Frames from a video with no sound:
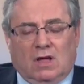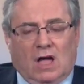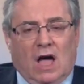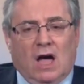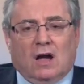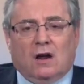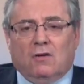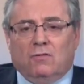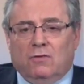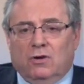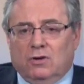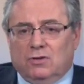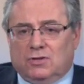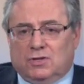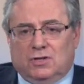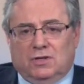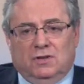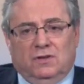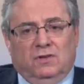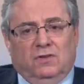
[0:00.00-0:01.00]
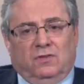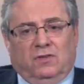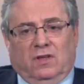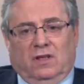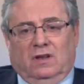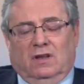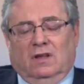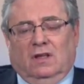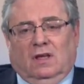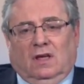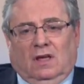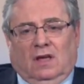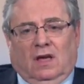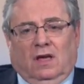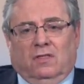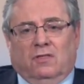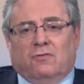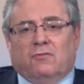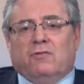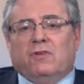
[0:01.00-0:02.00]
cockroaches and
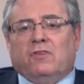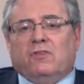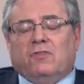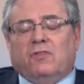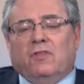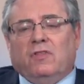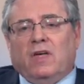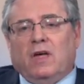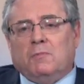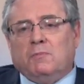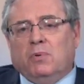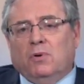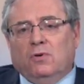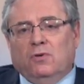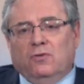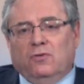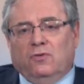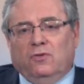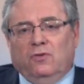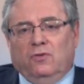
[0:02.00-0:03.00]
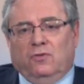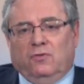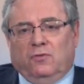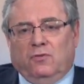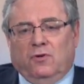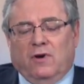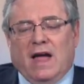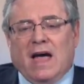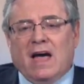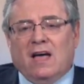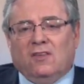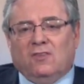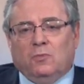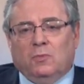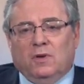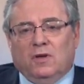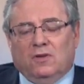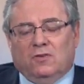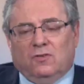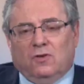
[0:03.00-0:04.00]
the risk that poses for
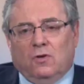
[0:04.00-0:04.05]
asthma.